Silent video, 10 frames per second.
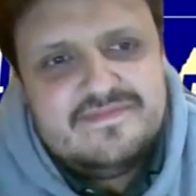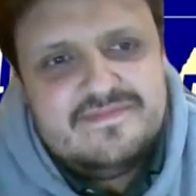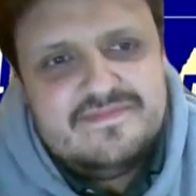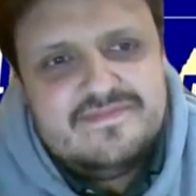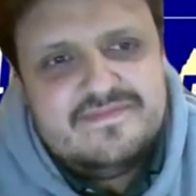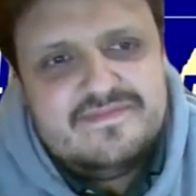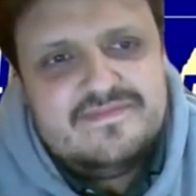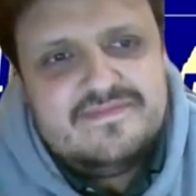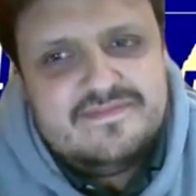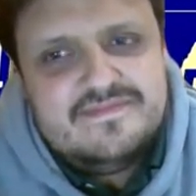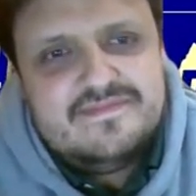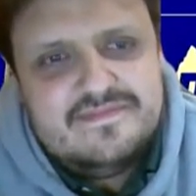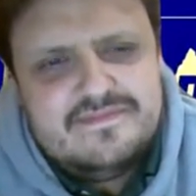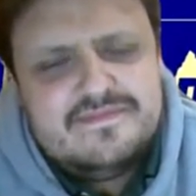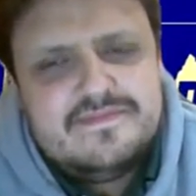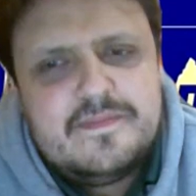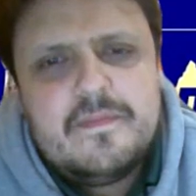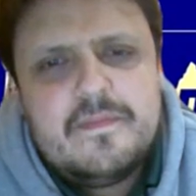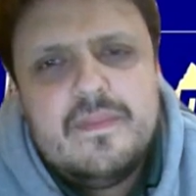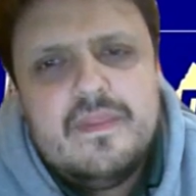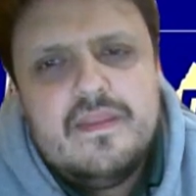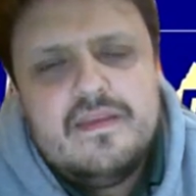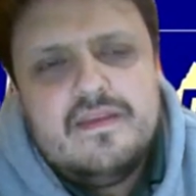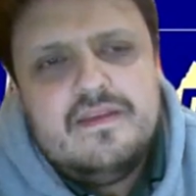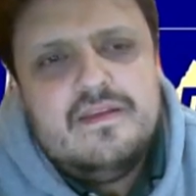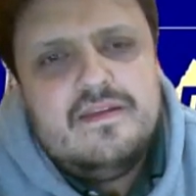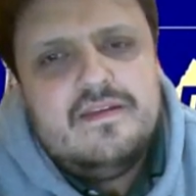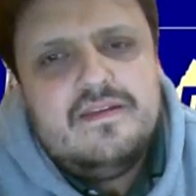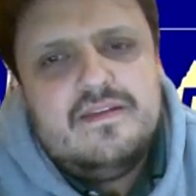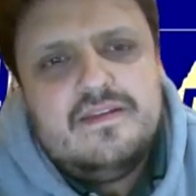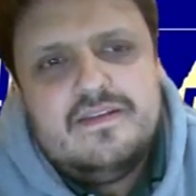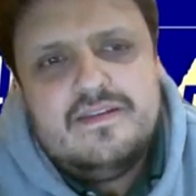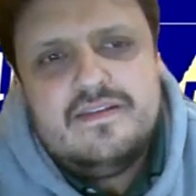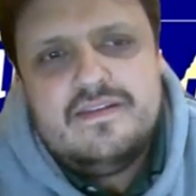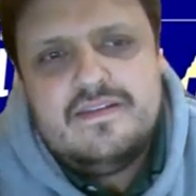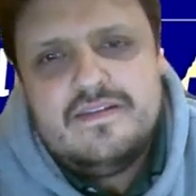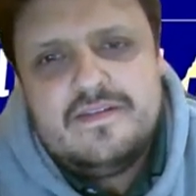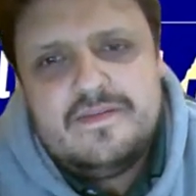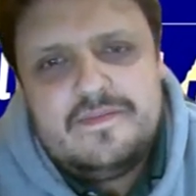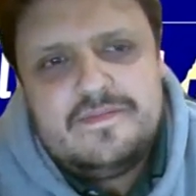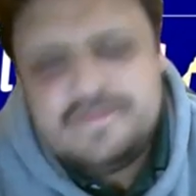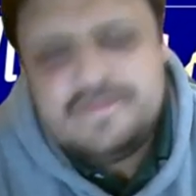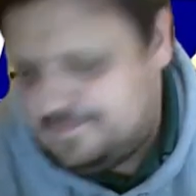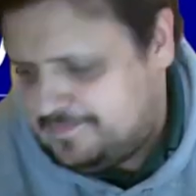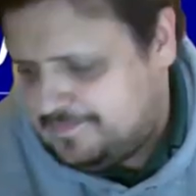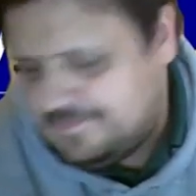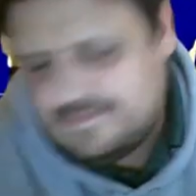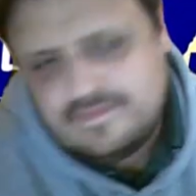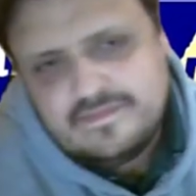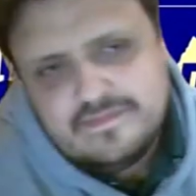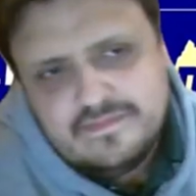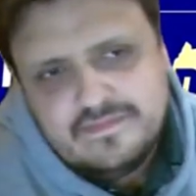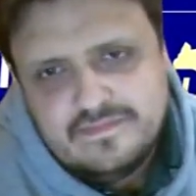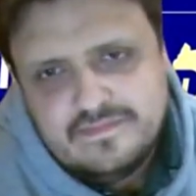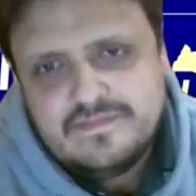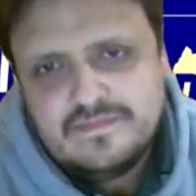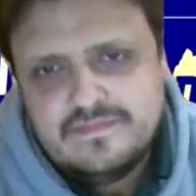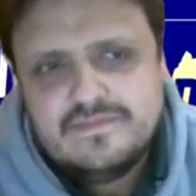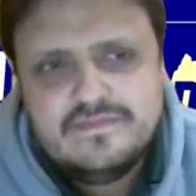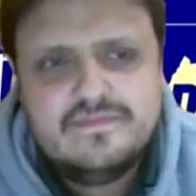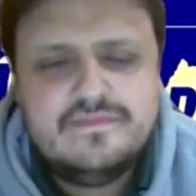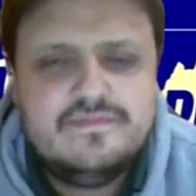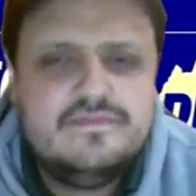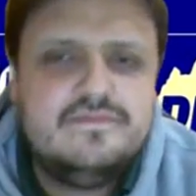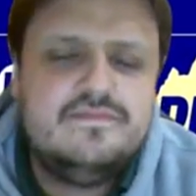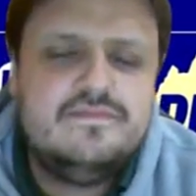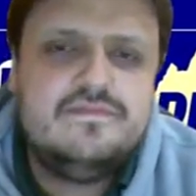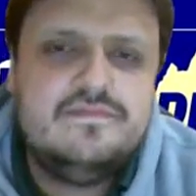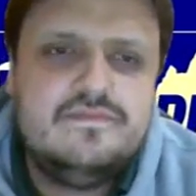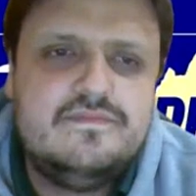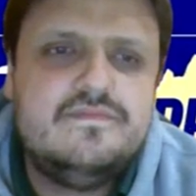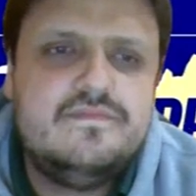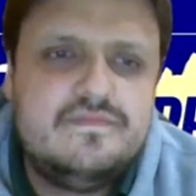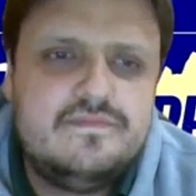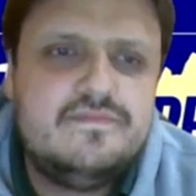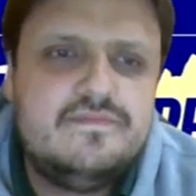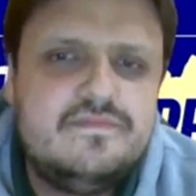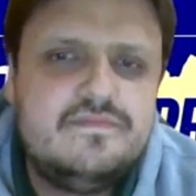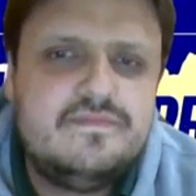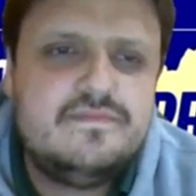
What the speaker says: This person isn't speaking.